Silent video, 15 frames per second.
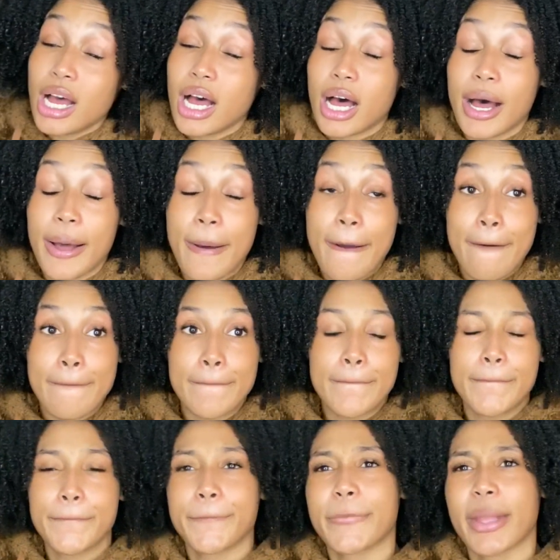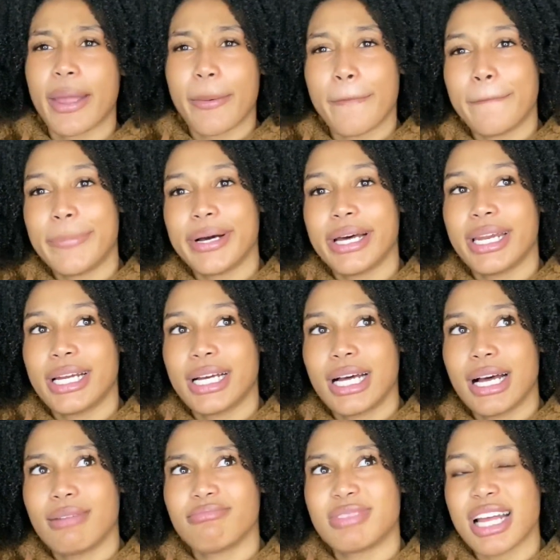But
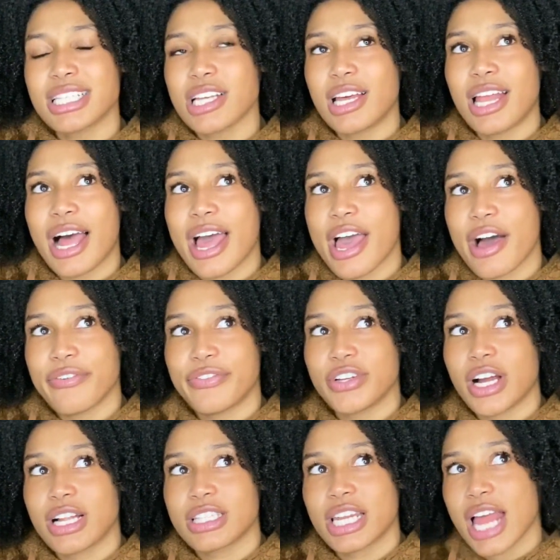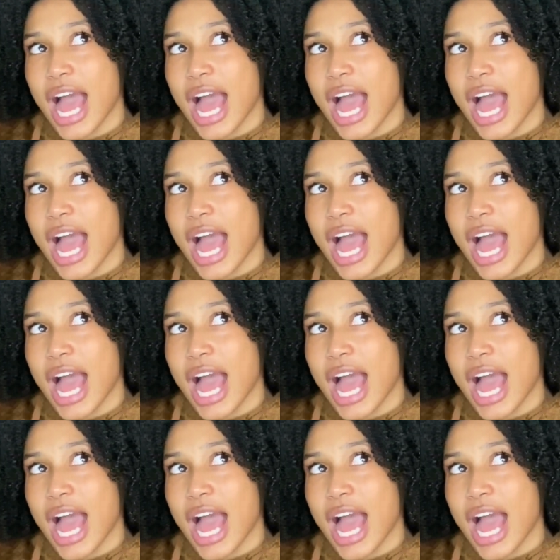that's all I have for y'all today.